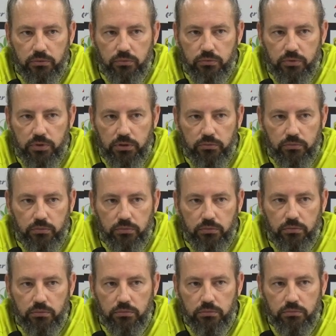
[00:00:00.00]
to try
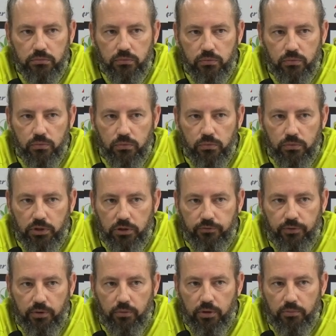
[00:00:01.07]
to
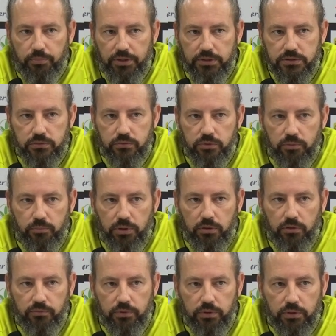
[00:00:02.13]
give our best to
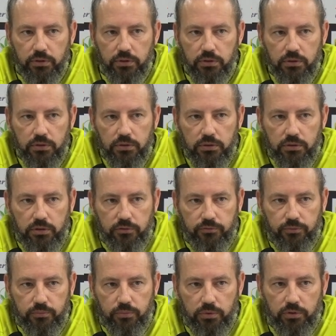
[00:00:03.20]
develop the
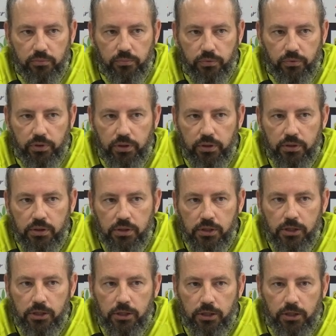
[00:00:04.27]
football in Brunei,
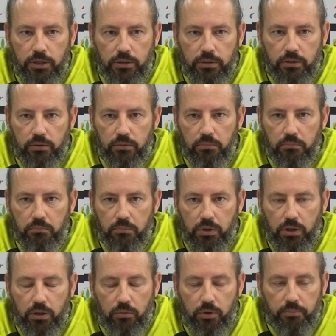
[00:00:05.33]
and
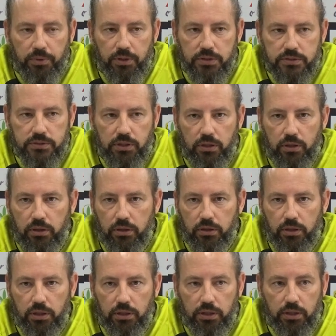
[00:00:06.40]
our players
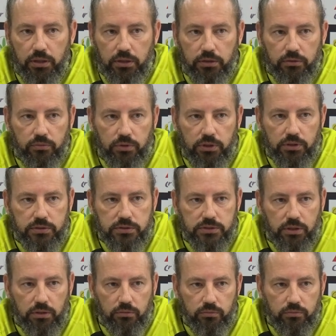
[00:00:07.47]
are hungry to get
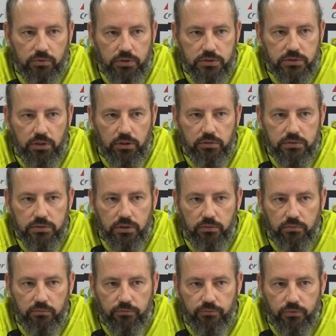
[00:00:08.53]
some good results,
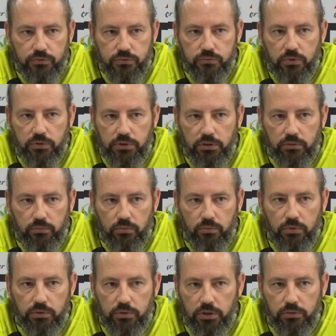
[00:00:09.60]
and for sure that we
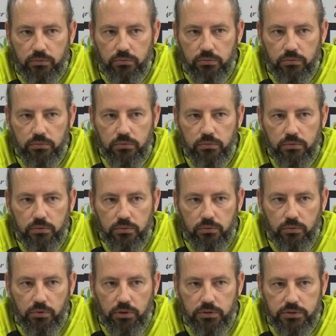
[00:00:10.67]
will try
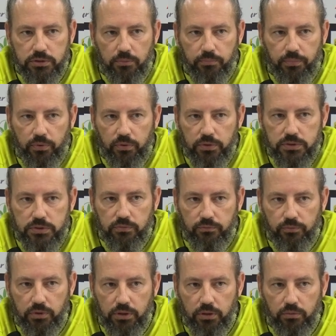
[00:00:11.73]
to get some points. If
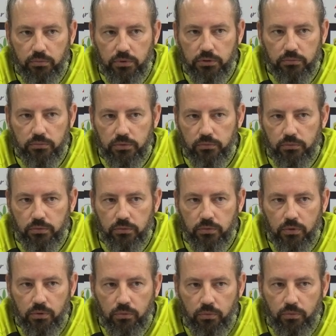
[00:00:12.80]
we can win, we
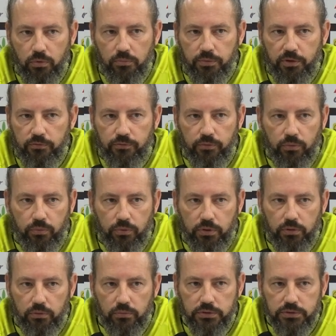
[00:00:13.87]
will play for win
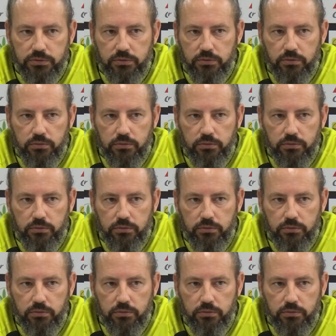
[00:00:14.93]
always.